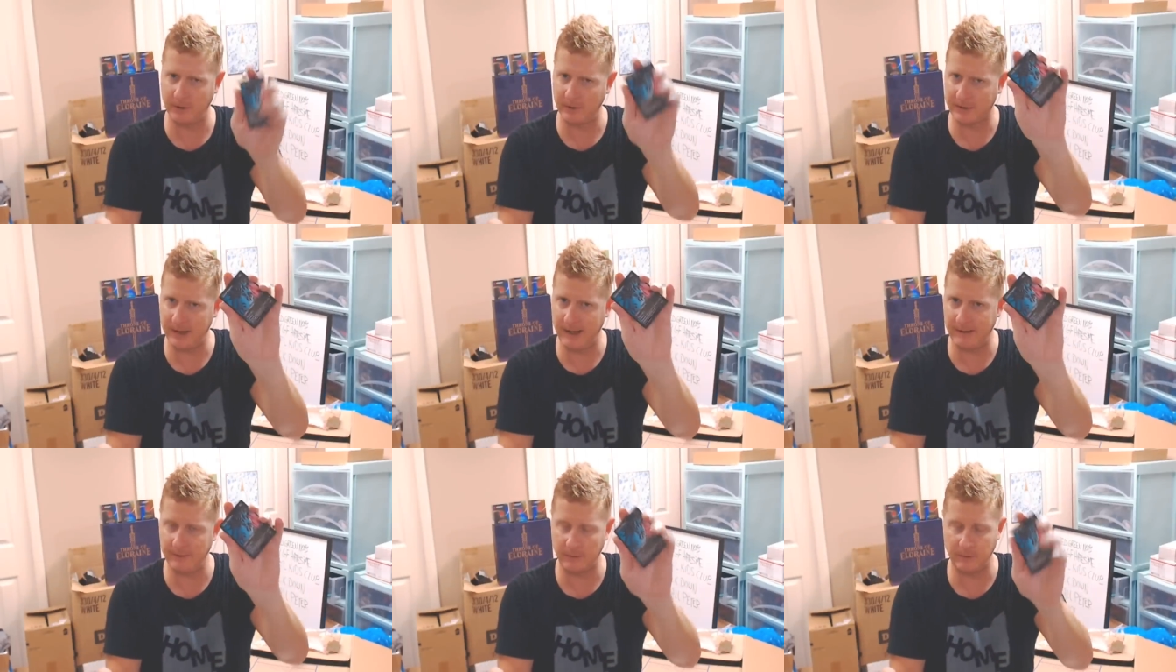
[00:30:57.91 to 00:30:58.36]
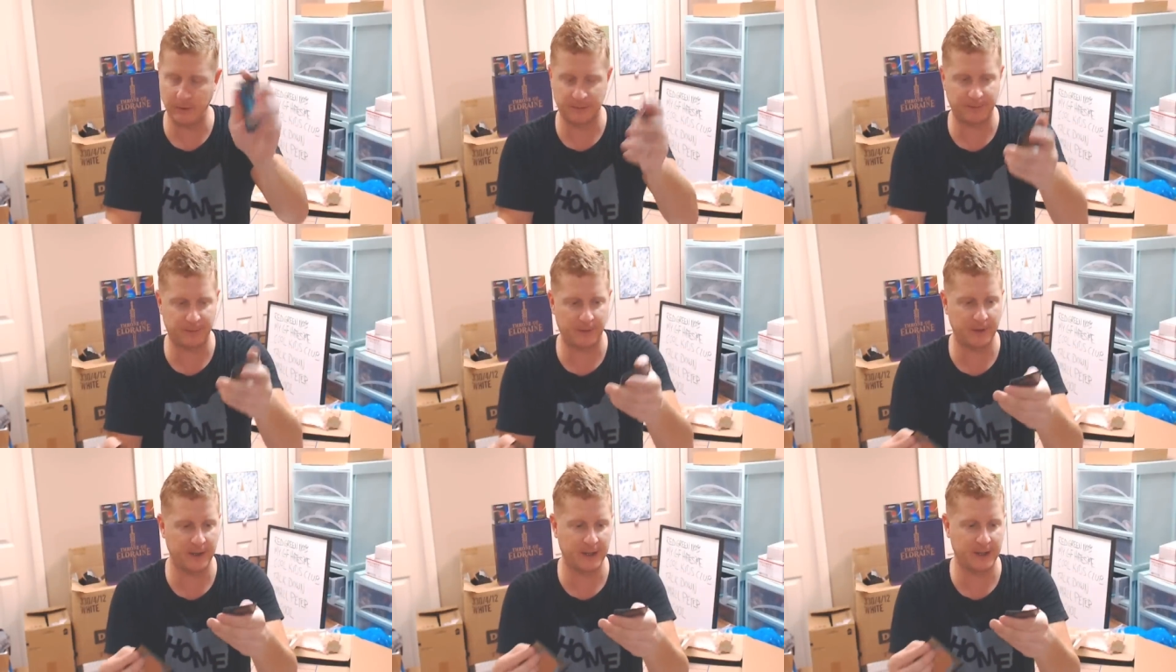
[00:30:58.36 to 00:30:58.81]
Cavern
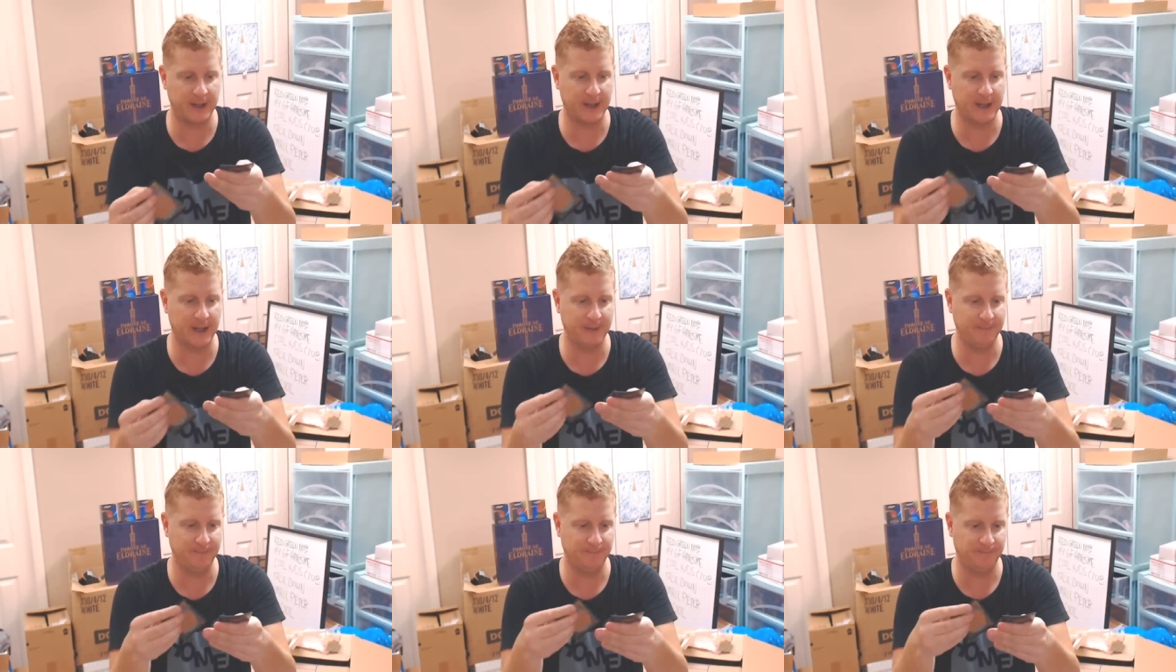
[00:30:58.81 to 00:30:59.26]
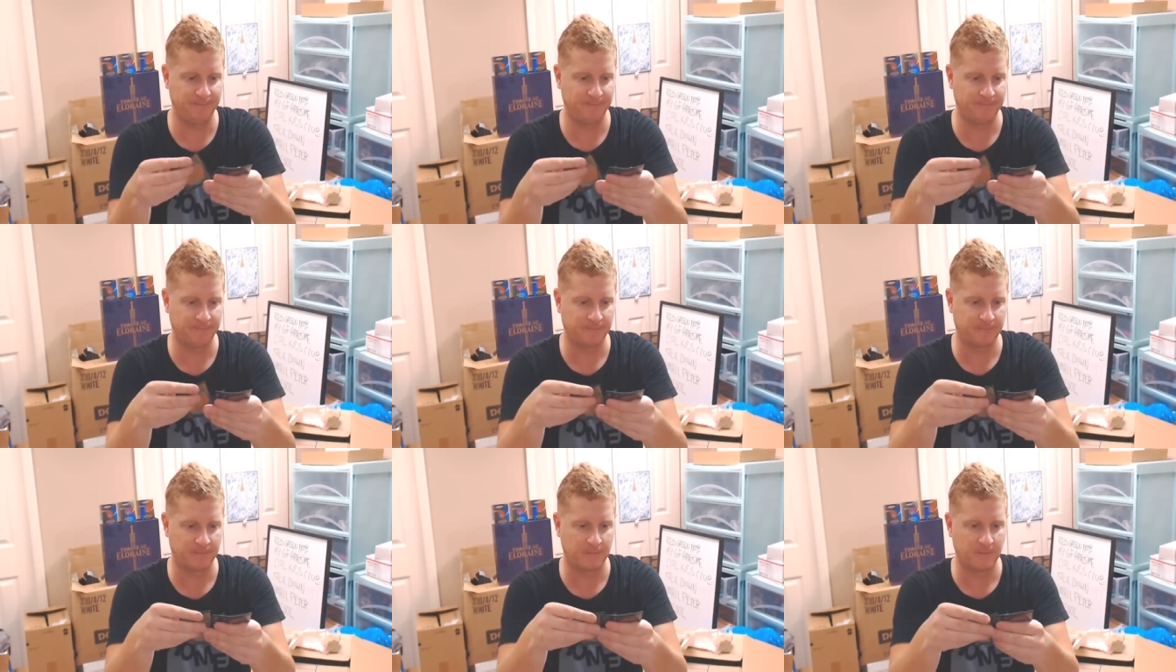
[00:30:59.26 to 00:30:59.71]
Whisperer yet again.
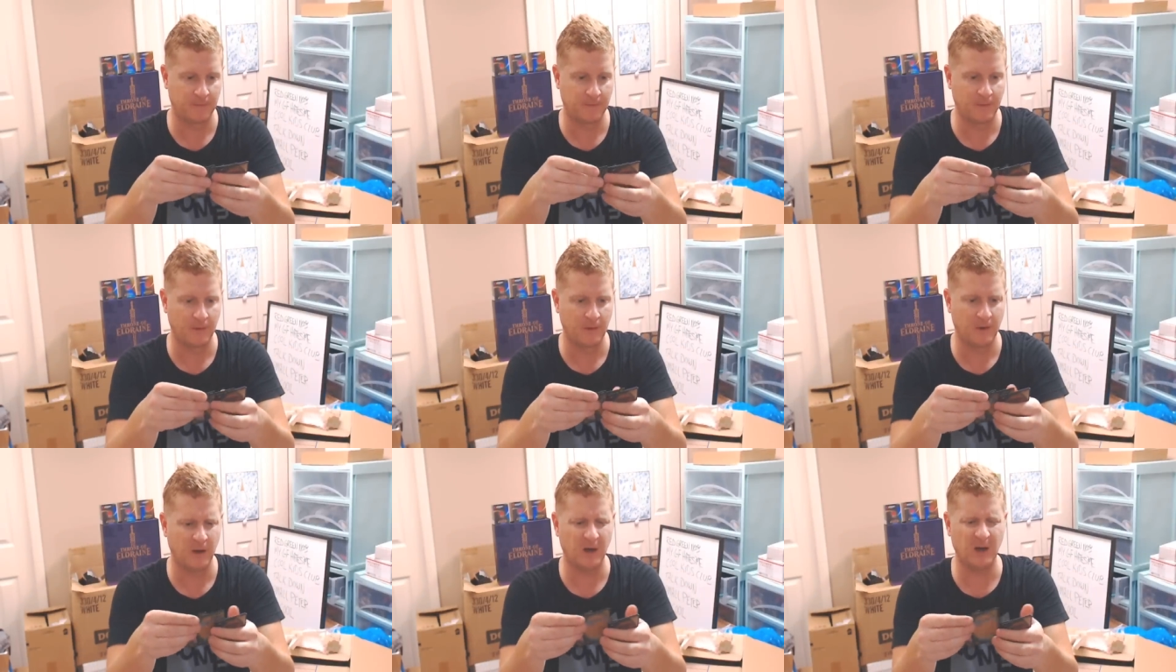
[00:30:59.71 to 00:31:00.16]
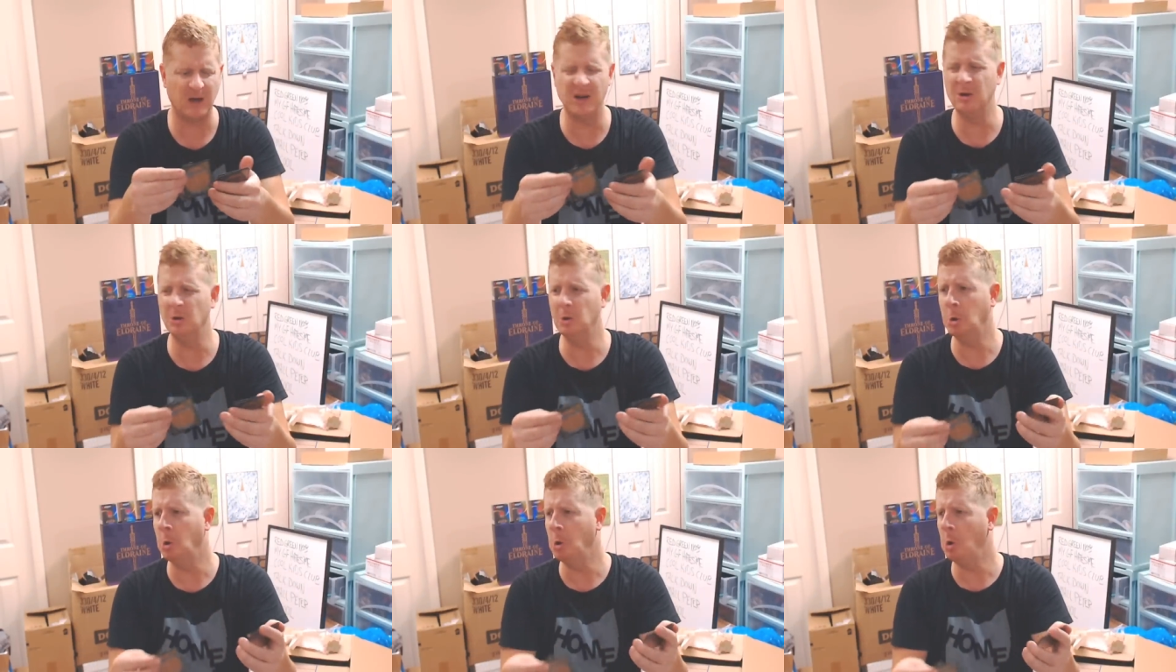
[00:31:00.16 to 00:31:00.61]

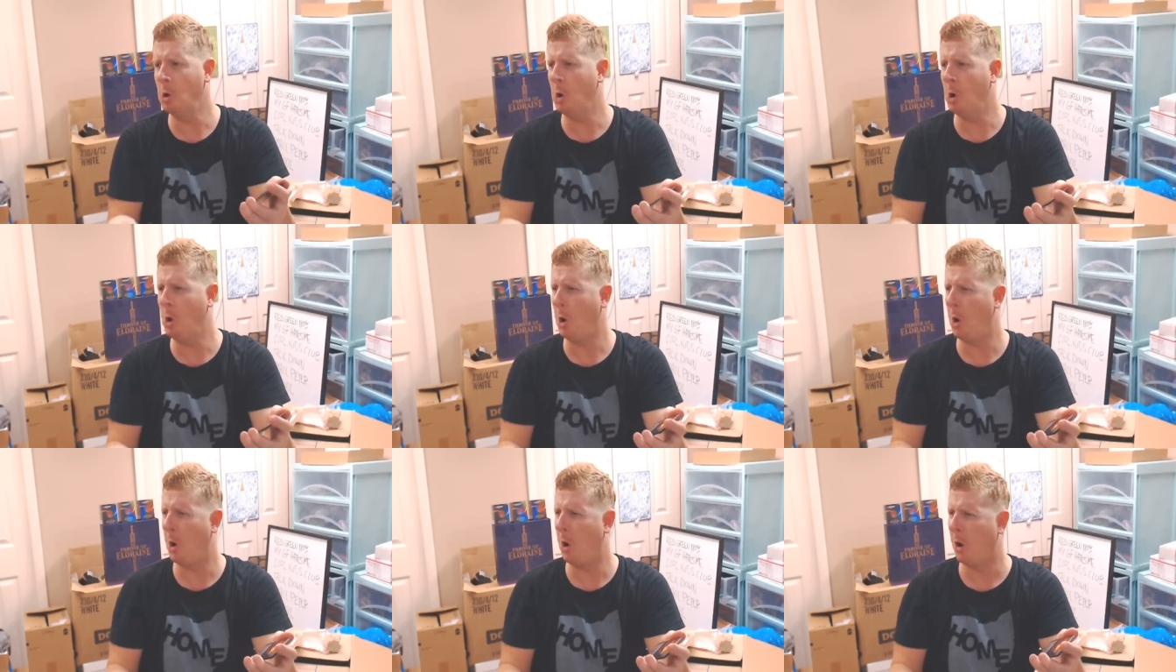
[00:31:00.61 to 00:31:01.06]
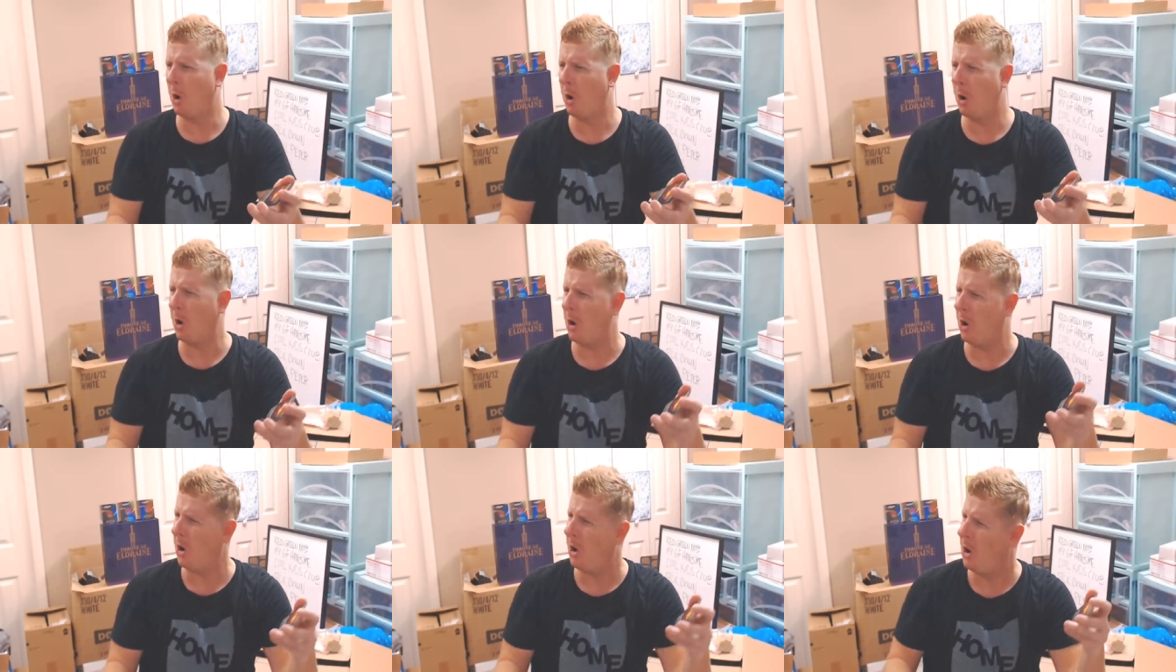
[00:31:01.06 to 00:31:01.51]

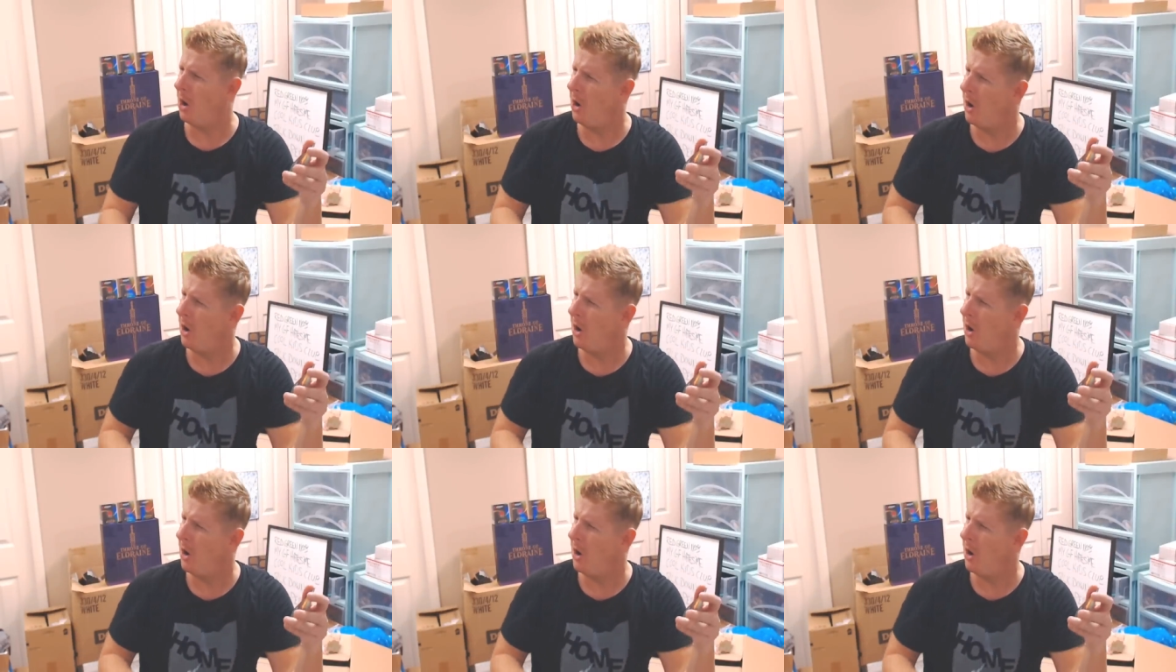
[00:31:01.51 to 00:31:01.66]
Ooh!